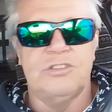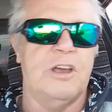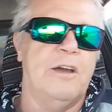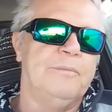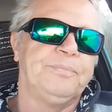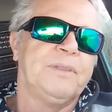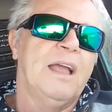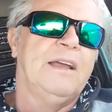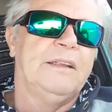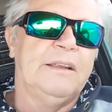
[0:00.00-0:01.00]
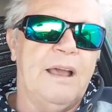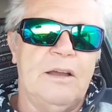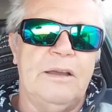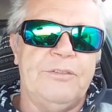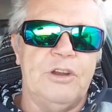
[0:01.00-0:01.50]
So,
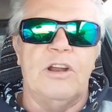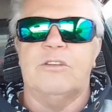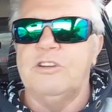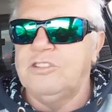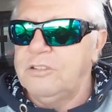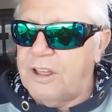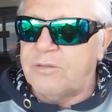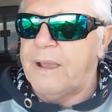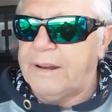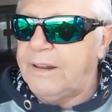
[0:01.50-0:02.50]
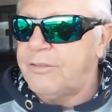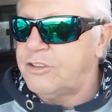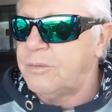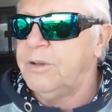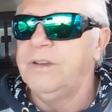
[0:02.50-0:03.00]
now, if you're not a Christian, it doesn't make any
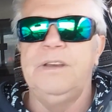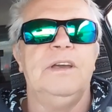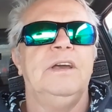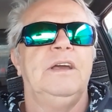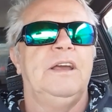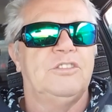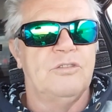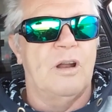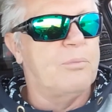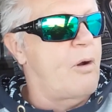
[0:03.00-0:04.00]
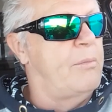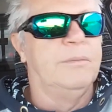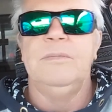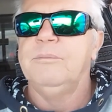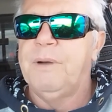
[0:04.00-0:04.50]
difference to me. It's not a
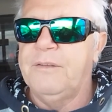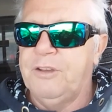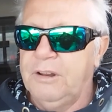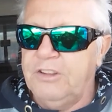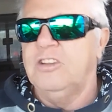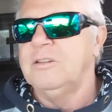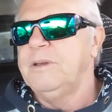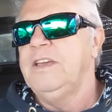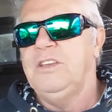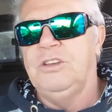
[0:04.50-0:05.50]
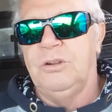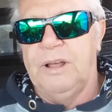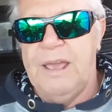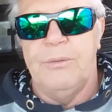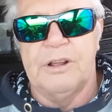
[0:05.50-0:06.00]
problem. But if you listen to me, you'll
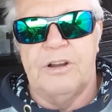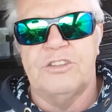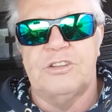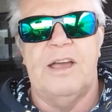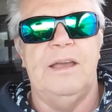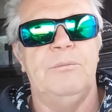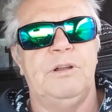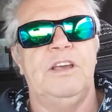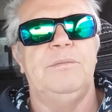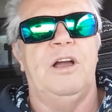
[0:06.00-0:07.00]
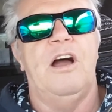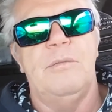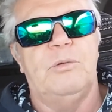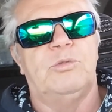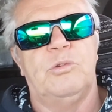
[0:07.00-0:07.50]
hear what I've got to say. And believe me, I
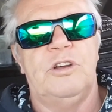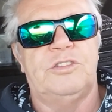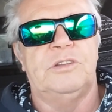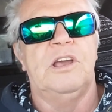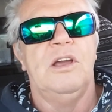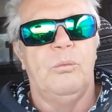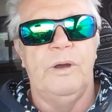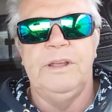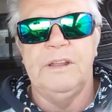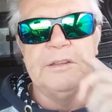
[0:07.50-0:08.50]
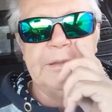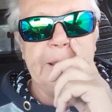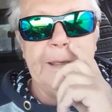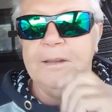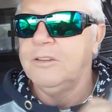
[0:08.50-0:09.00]
hope it was worth it when you get to
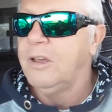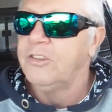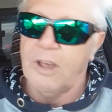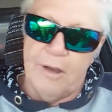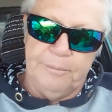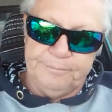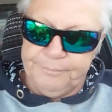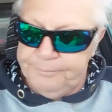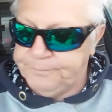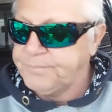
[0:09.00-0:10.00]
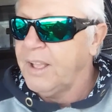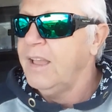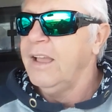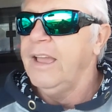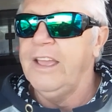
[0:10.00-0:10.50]
the end. So,
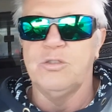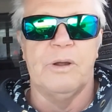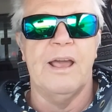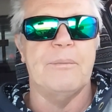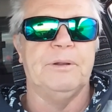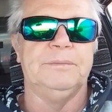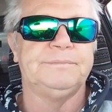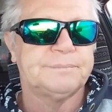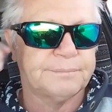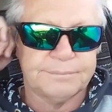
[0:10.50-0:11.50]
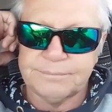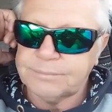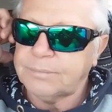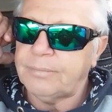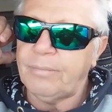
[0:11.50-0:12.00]
here's what happened.
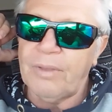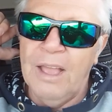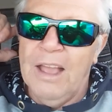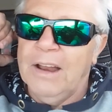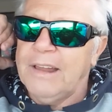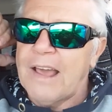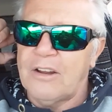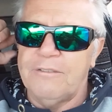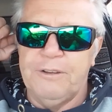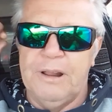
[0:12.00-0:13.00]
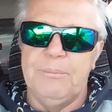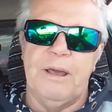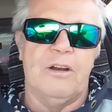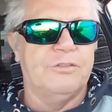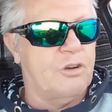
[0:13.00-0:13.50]
Now that I'm feeling
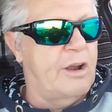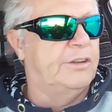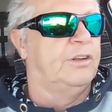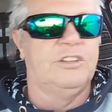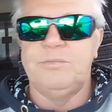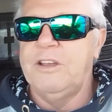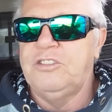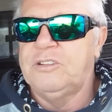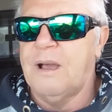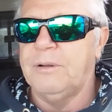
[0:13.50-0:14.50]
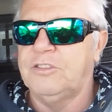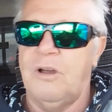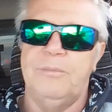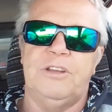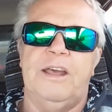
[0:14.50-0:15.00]
better, I've tried to do this message a couple of
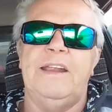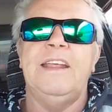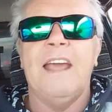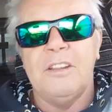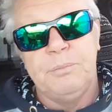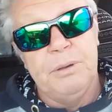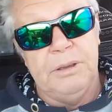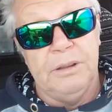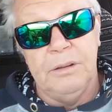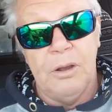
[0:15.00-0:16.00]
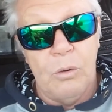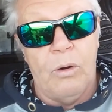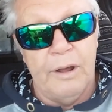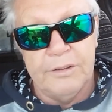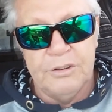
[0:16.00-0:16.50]
times, and it has been
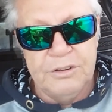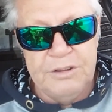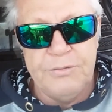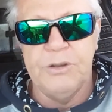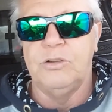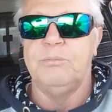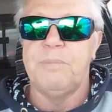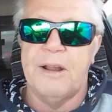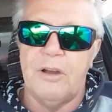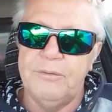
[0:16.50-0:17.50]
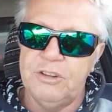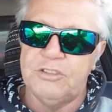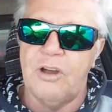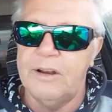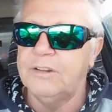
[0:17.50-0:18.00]
quite difficult. But I've
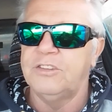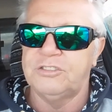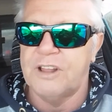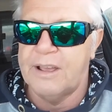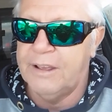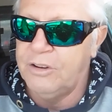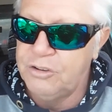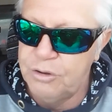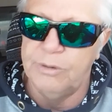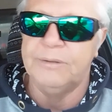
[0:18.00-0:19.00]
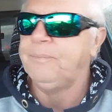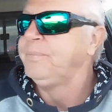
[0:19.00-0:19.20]
decided to stay and do it.